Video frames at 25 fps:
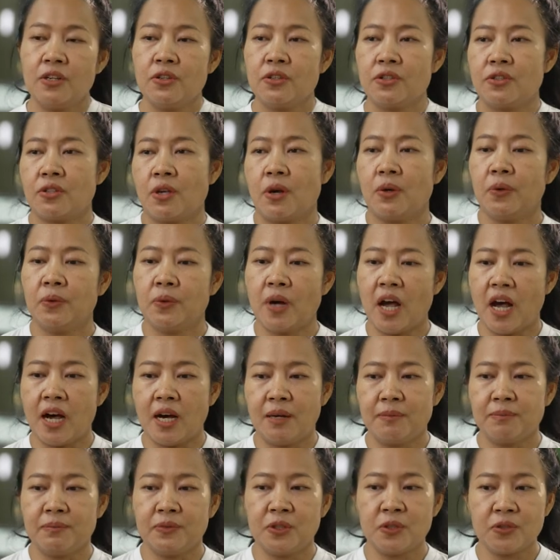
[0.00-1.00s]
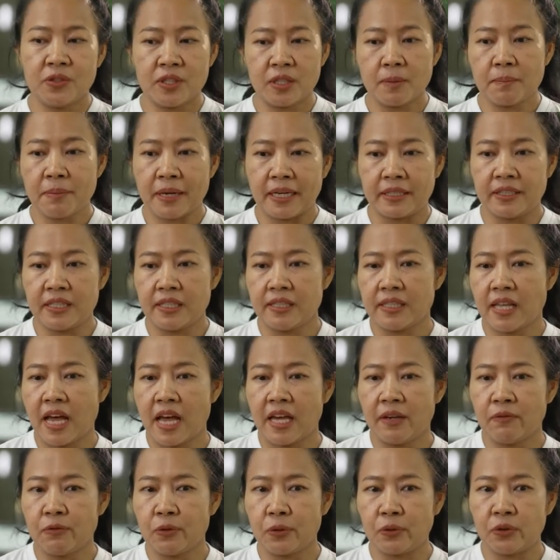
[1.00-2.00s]
So um, using
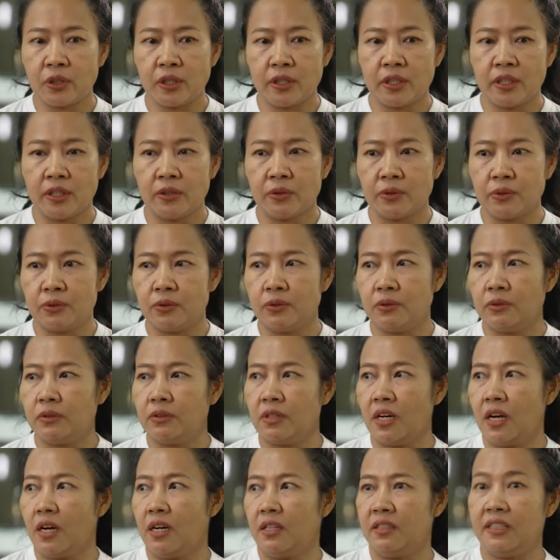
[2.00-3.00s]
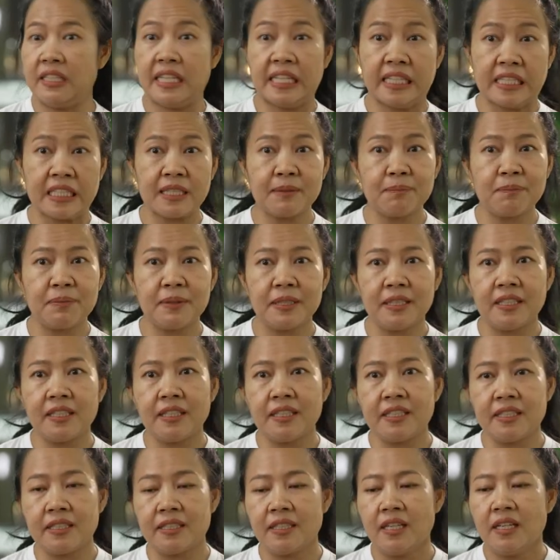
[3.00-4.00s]
pesticide will kill uh,
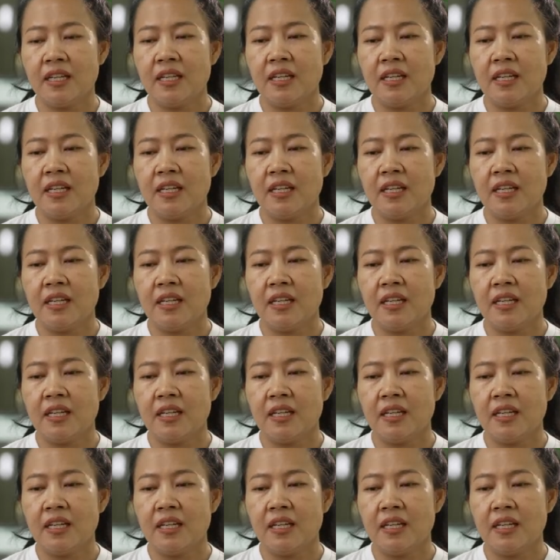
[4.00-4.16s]
bees